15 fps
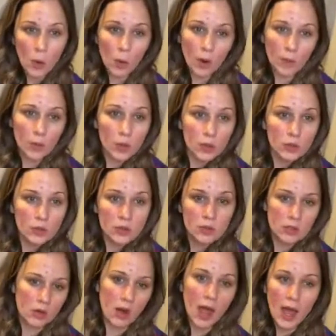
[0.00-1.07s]
or
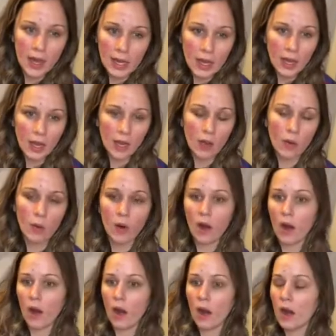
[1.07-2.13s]
prunes or honey,
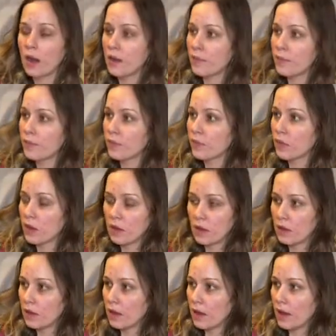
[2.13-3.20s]
or
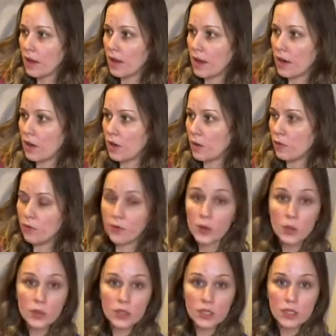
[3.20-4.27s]
I don't know,
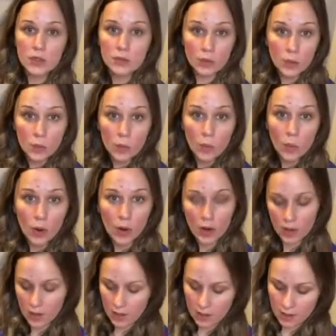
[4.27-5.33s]
fruit would
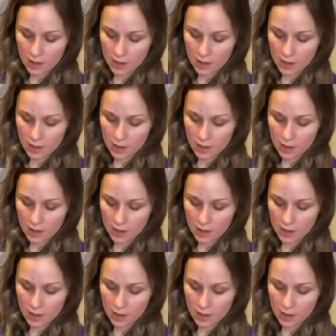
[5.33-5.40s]
work.